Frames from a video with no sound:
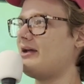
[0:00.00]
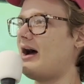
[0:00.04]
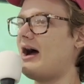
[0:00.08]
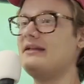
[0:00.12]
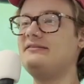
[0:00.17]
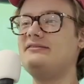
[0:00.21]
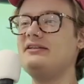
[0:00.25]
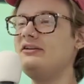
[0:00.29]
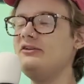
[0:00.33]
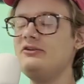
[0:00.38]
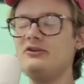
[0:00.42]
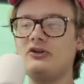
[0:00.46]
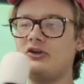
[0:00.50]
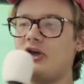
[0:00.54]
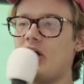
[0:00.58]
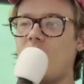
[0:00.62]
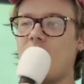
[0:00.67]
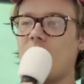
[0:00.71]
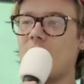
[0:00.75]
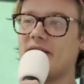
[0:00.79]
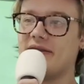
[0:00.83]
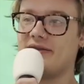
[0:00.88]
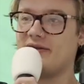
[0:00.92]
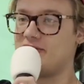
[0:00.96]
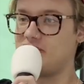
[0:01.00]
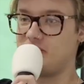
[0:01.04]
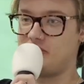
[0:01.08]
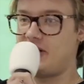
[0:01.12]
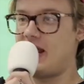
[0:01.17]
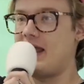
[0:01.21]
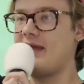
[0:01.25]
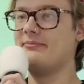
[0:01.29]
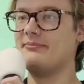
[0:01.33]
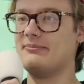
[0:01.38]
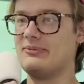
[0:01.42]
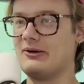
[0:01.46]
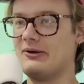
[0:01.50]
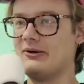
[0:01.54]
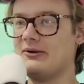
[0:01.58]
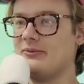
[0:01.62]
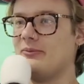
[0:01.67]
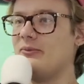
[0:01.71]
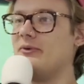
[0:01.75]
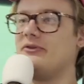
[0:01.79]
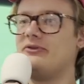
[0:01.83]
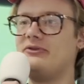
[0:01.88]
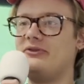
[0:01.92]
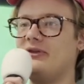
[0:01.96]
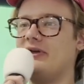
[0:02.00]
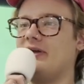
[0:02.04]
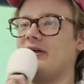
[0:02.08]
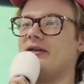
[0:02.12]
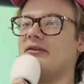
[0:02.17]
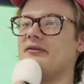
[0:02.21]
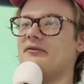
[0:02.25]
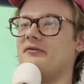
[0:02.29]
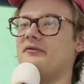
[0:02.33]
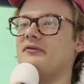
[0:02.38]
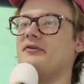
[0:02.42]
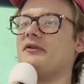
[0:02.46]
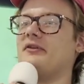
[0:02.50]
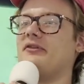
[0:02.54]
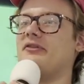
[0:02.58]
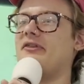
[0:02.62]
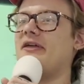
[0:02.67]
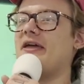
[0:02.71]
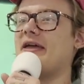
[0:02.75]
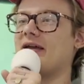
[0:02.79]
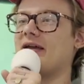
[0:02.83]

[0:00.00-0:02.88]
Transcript: I didn't go in the chamber with the thing.